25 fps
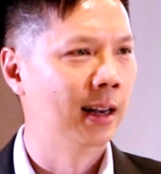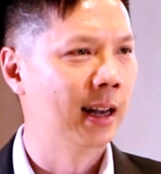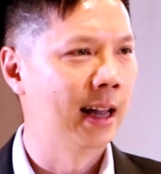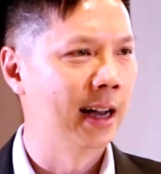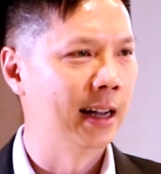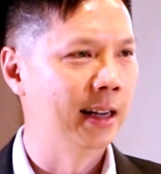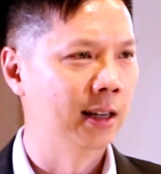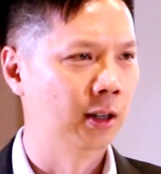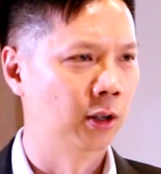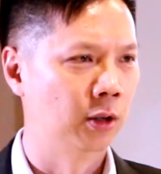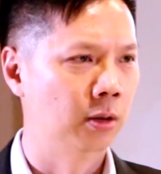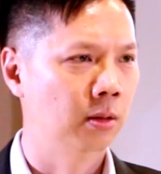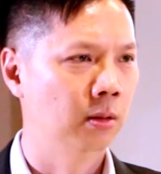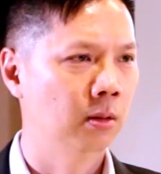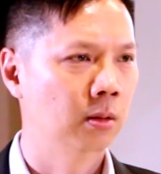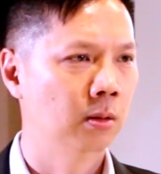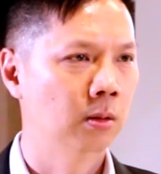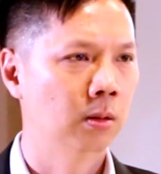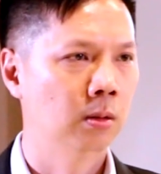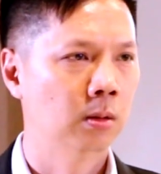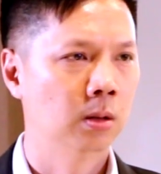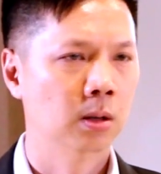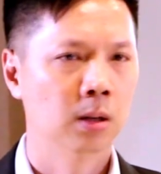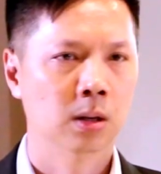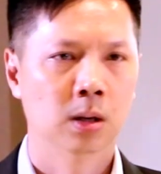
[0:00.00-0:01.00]
like to
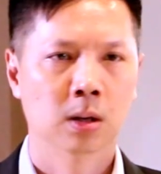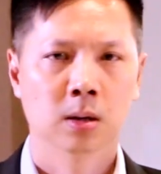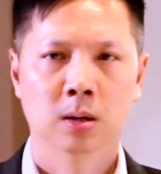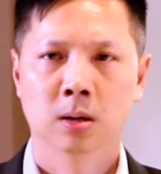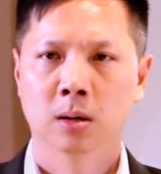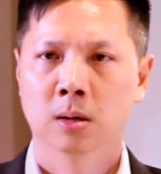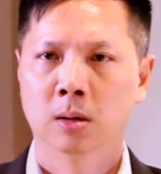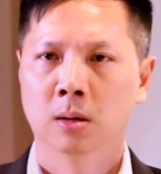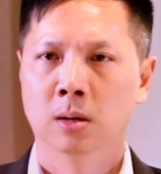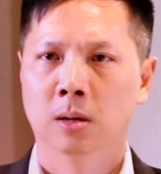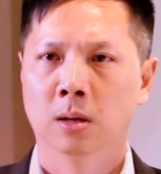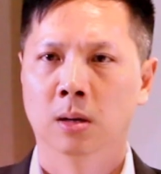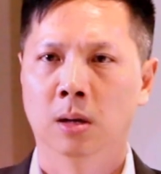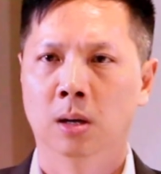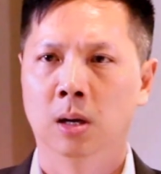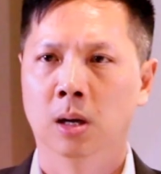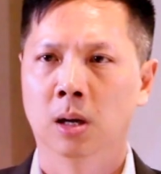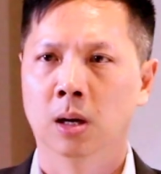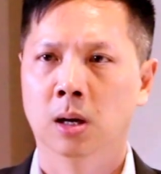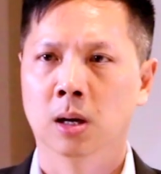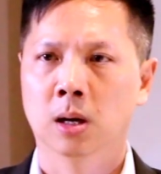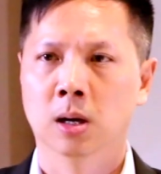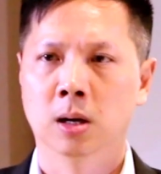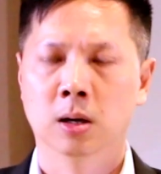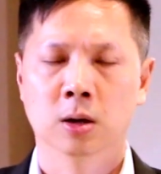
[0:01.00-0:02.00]

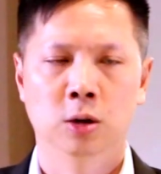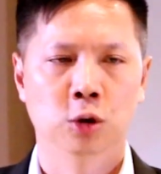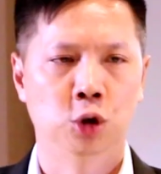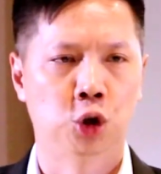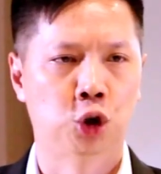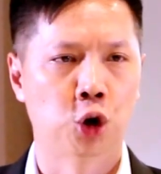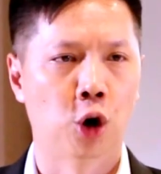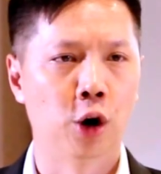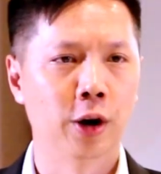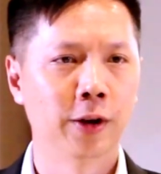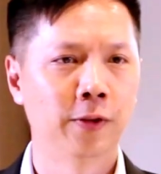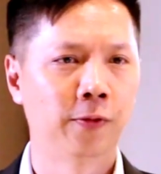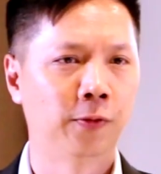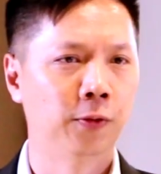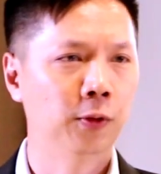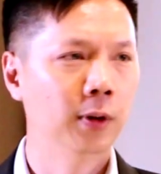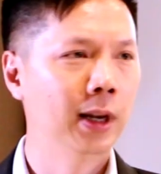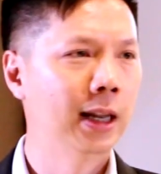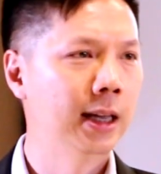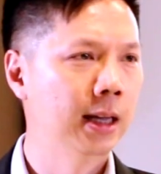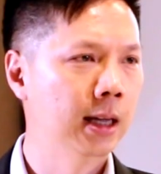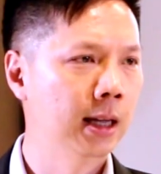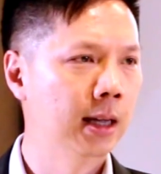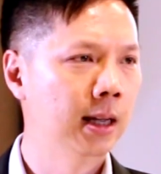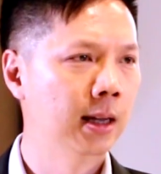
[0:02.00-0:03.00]
uh,
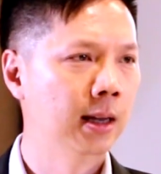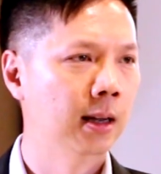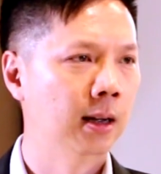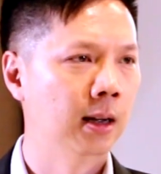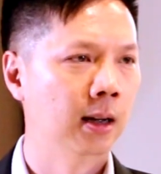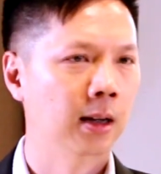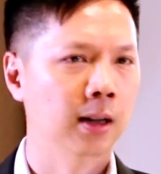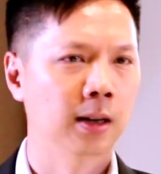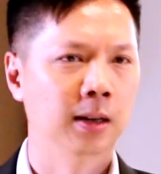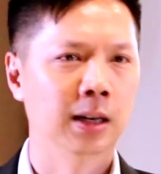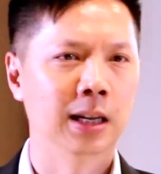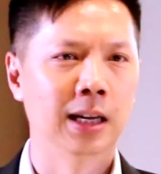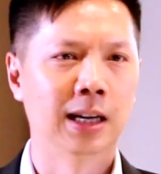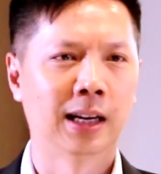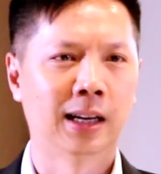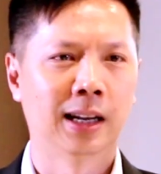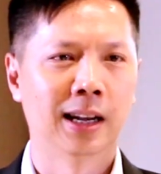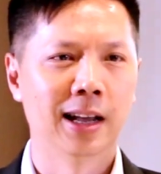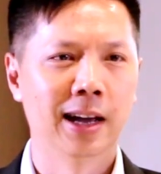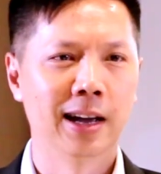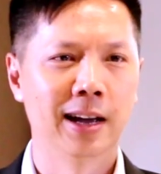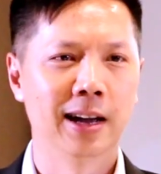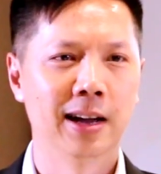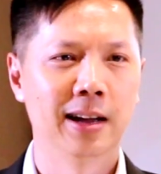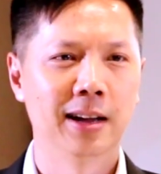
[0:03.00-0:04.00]
joyfully
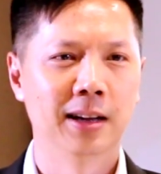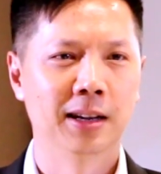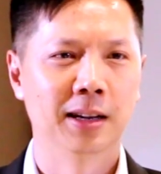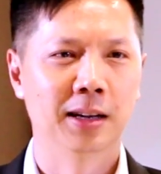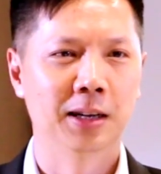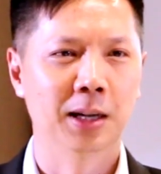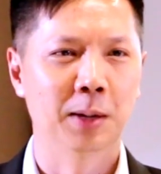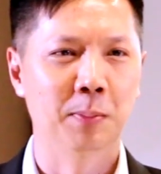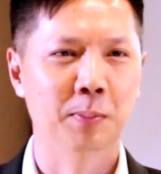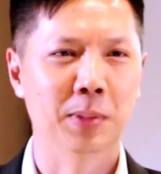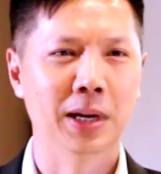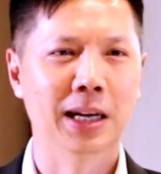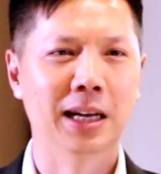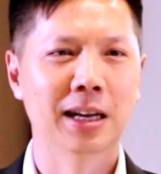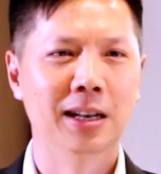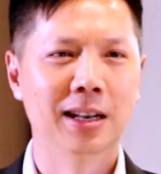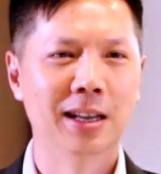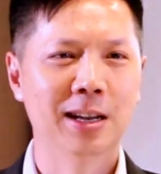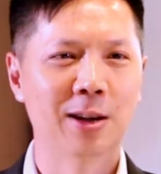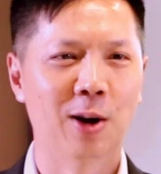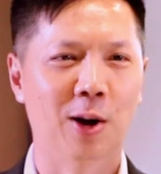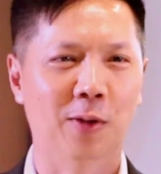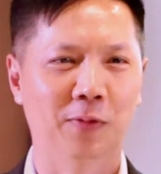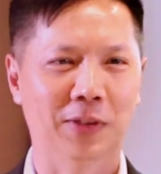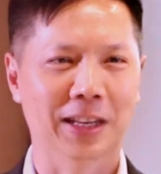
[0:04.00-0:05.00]
declare the
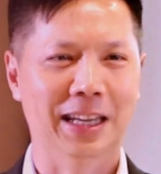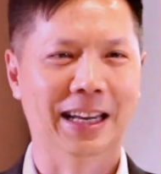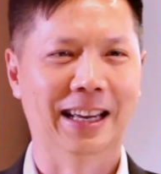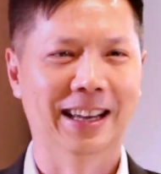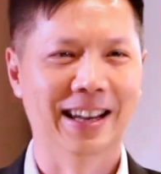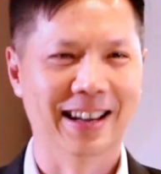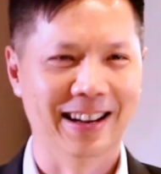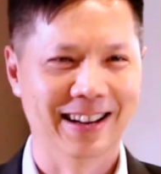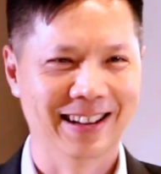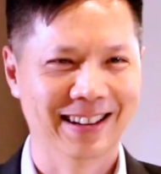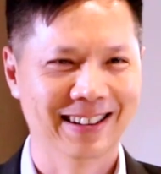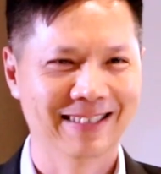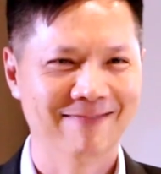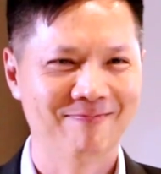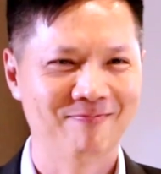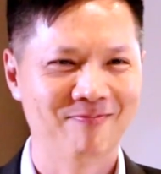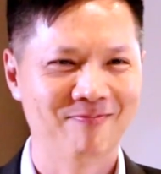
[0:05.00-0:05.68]
beginning of declare.